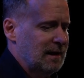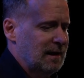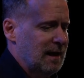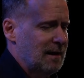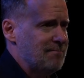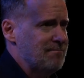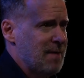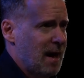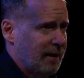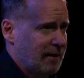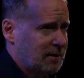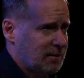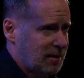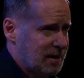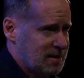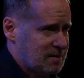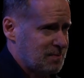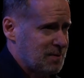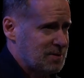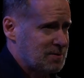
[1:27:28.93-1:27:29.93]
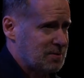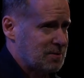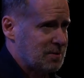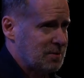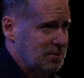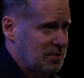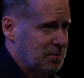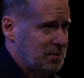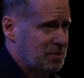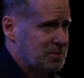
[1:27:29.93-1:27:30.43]
A Merry Christmas
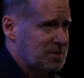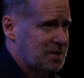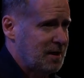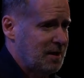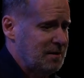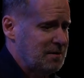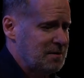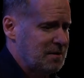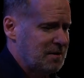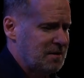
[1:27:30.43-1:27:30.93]
to you, sir.